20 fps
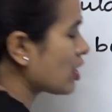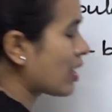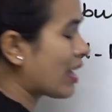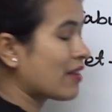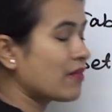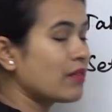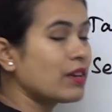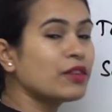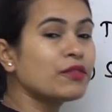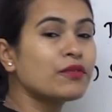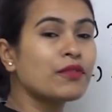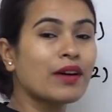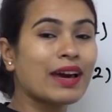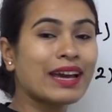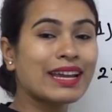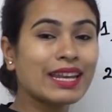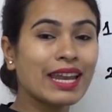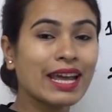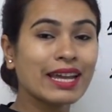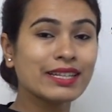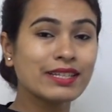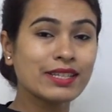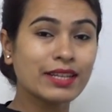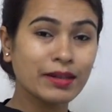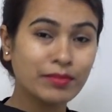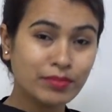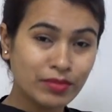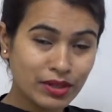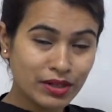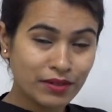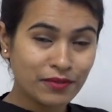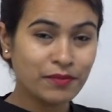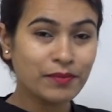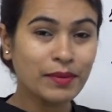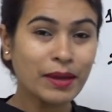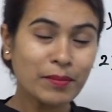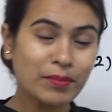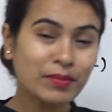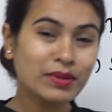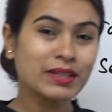having finite number of
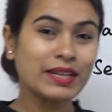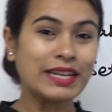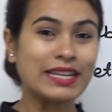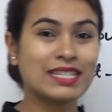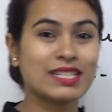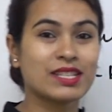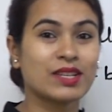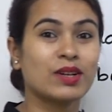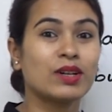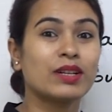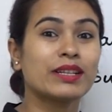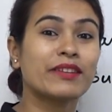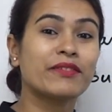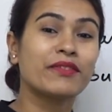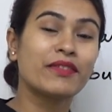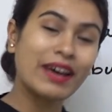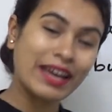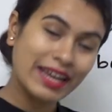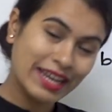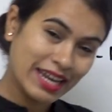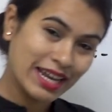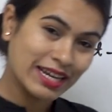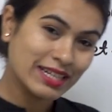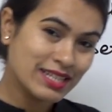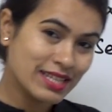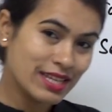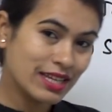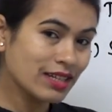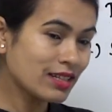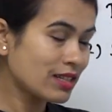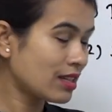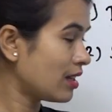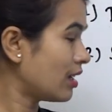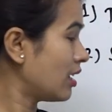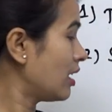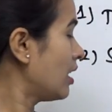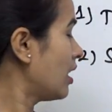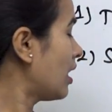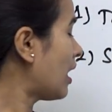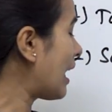member is called a finite set,
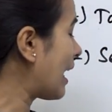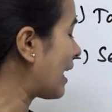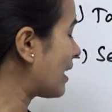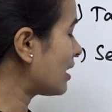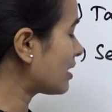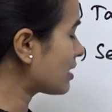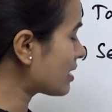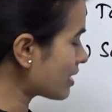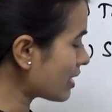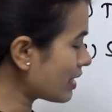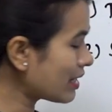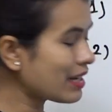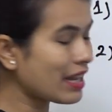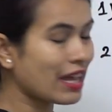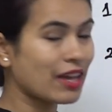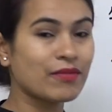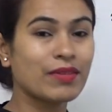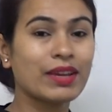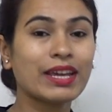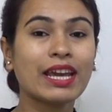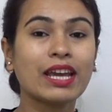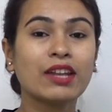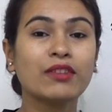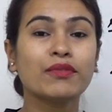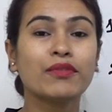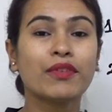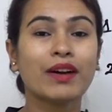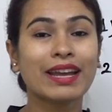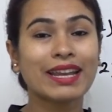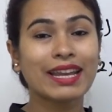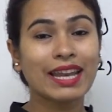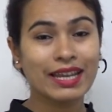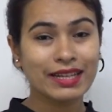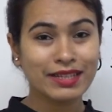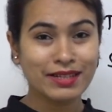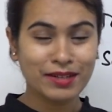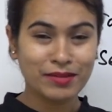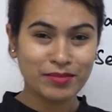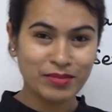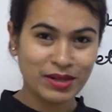and a set having infinite
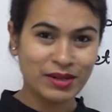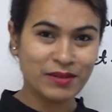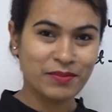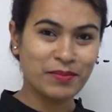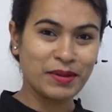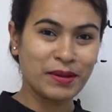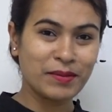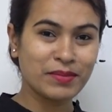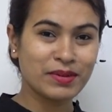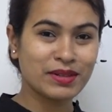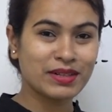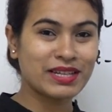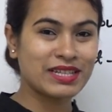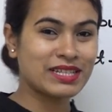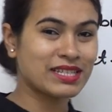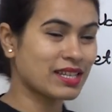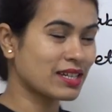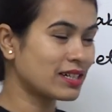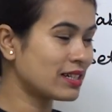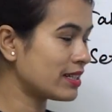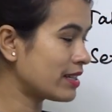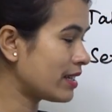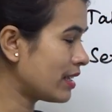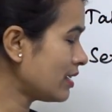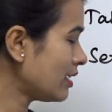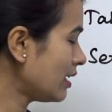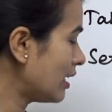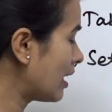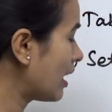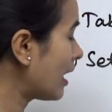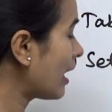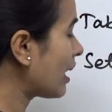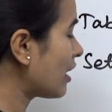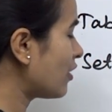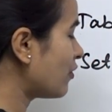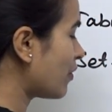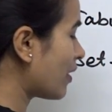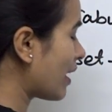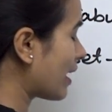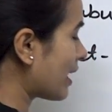number of member is called an
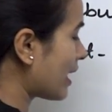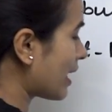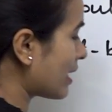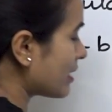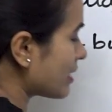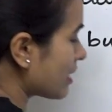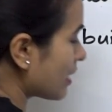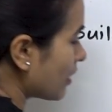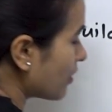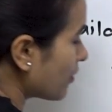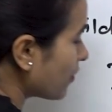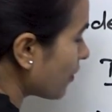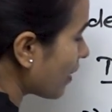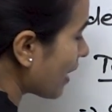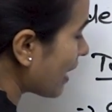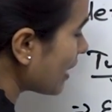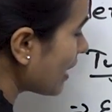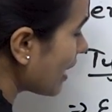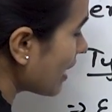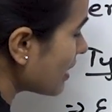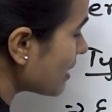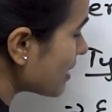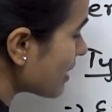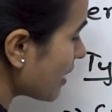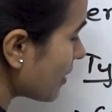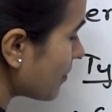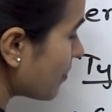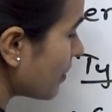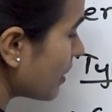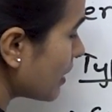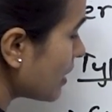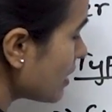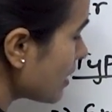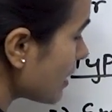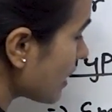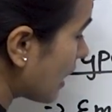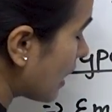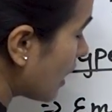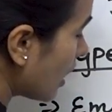infinite set. Finite set means,